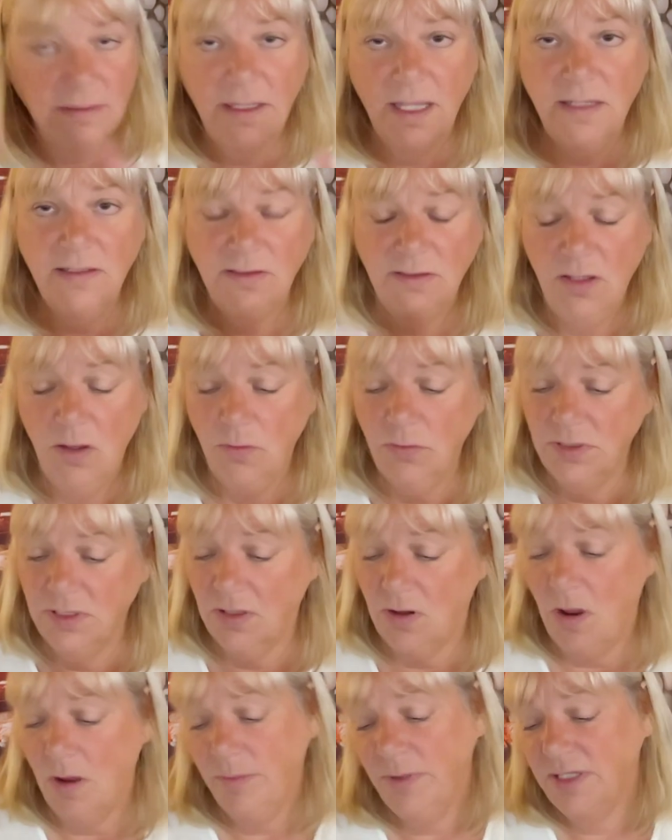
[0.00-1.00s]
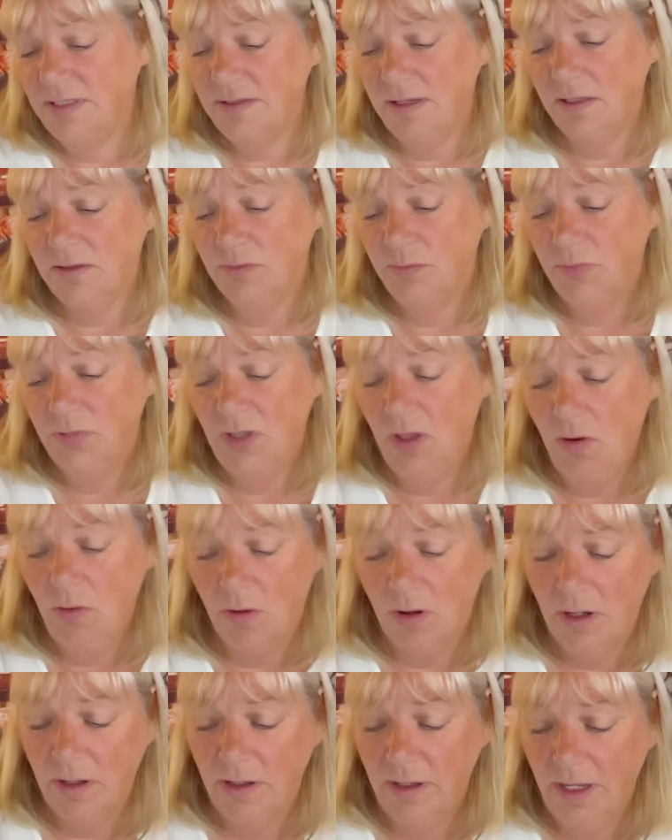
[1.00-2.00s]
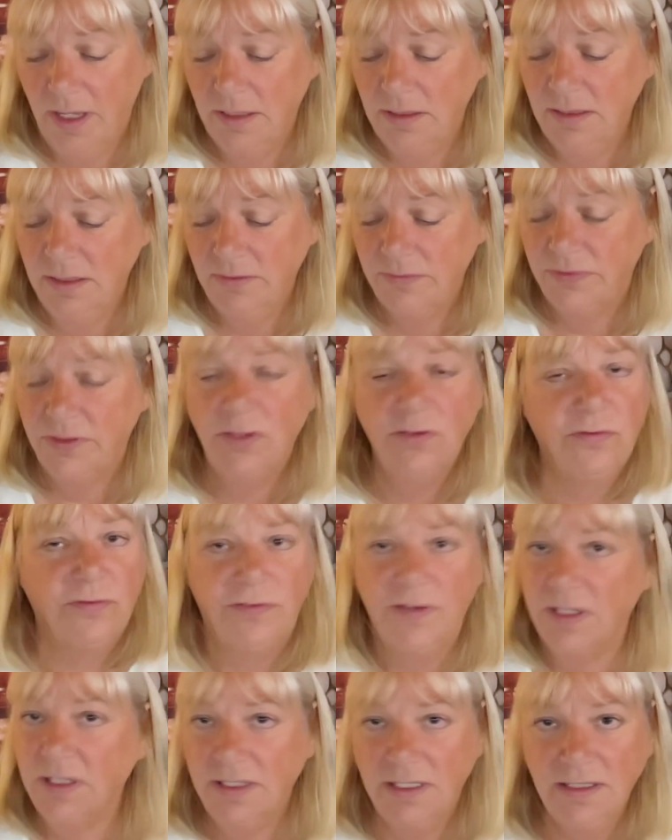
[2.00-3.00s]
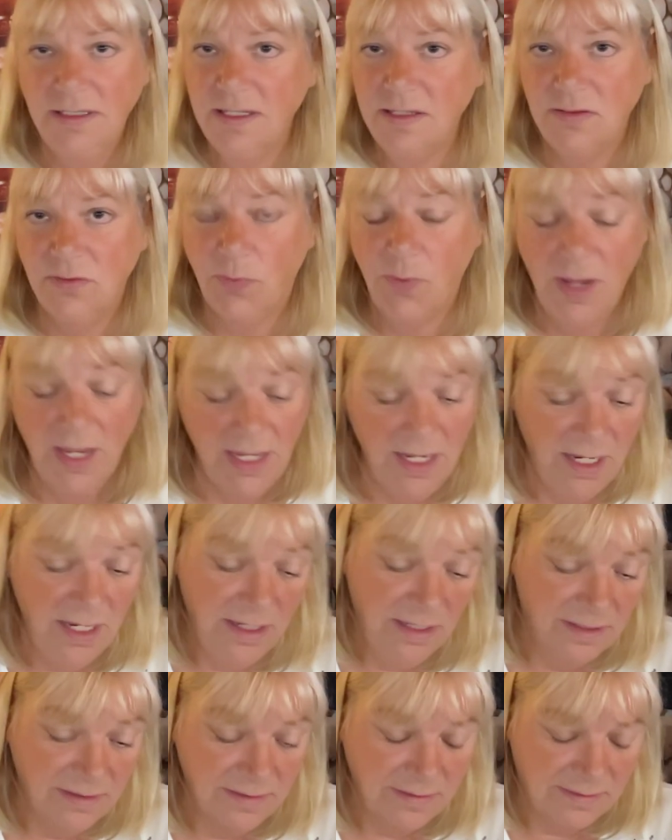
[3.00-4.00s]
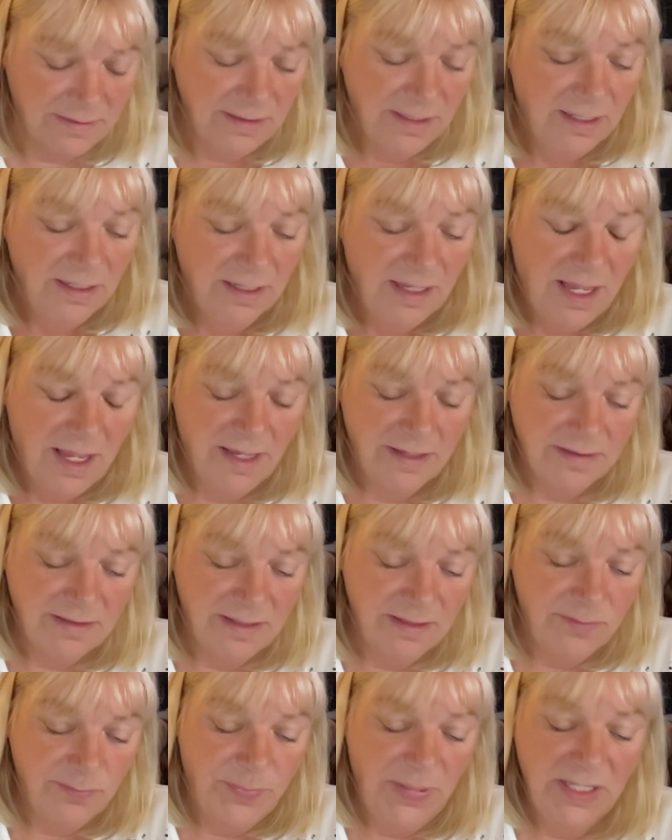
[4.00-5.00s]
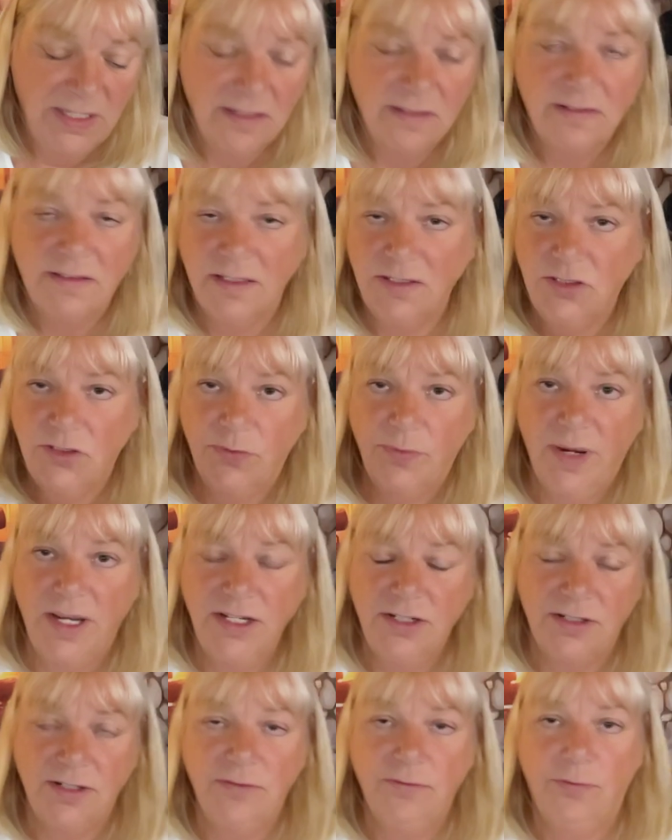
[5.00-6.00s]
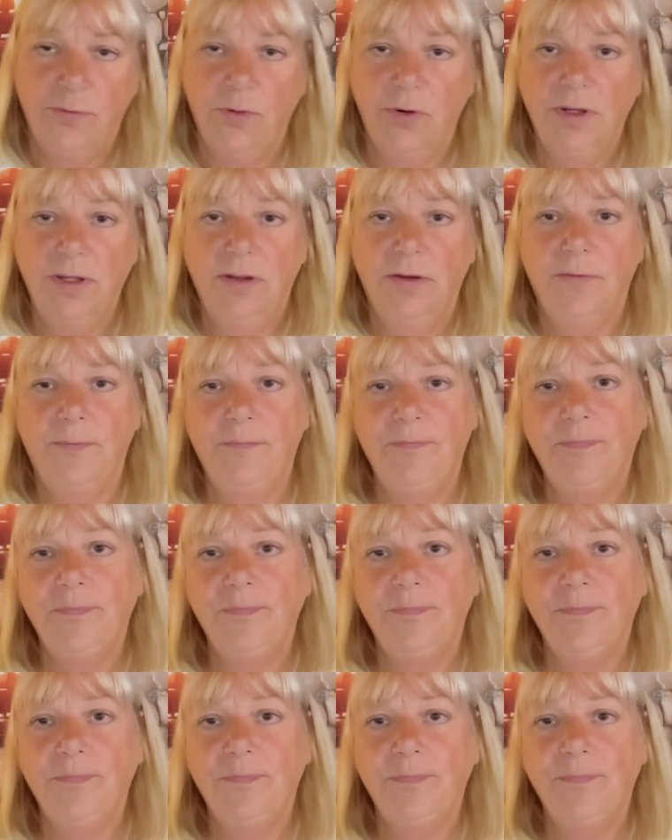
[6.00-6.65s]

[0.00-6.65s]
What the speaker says: let us know in the comment section below, are any of you feeling this way? Has this been a situation for you?